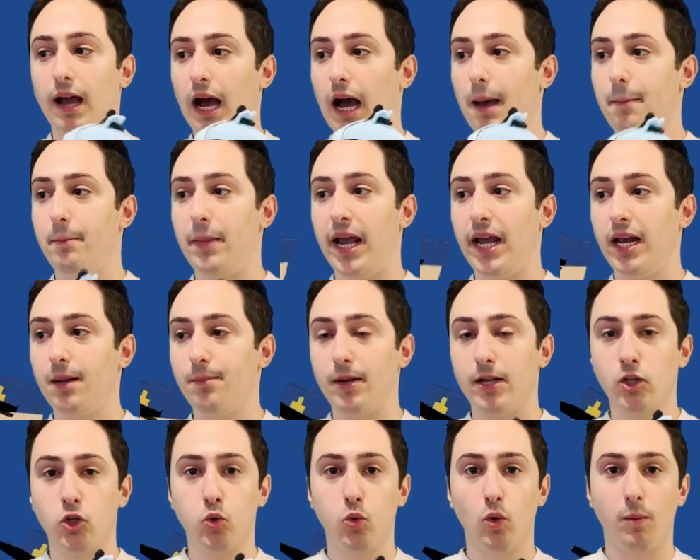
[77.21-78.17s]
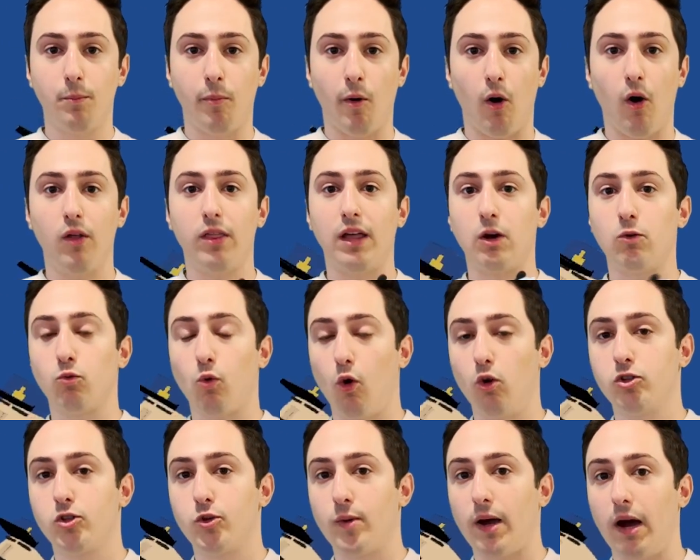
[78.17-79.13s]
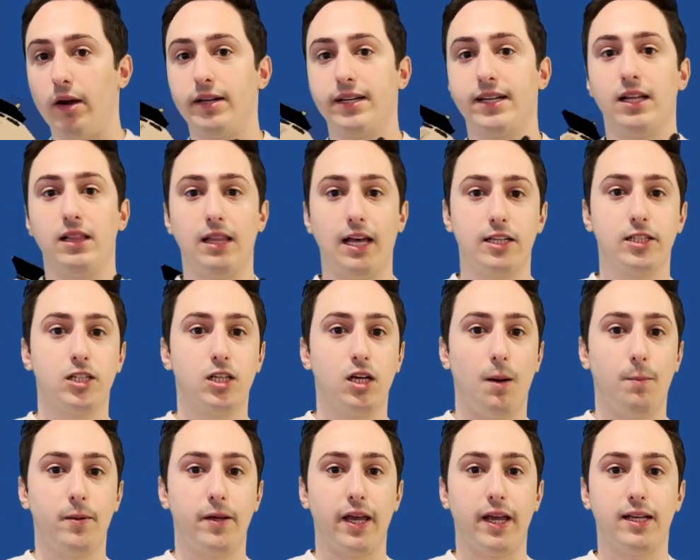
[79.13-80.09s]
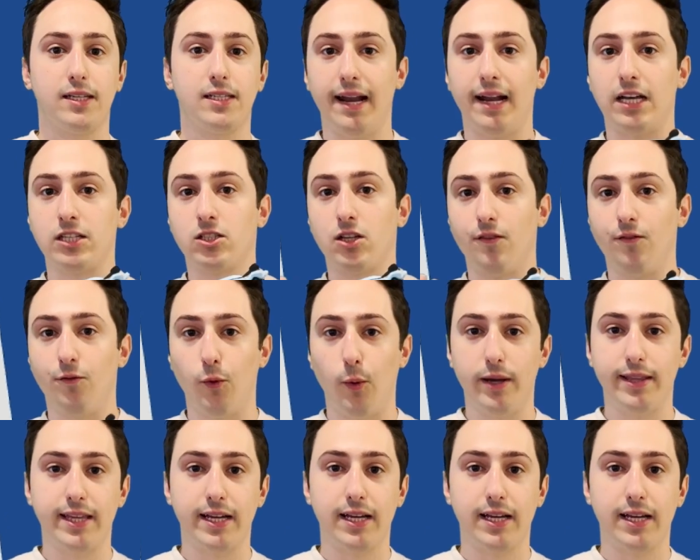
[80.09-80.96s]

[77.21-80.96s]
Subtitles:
I made him into a ball that rolls around and collects cupcakes and has to avoid the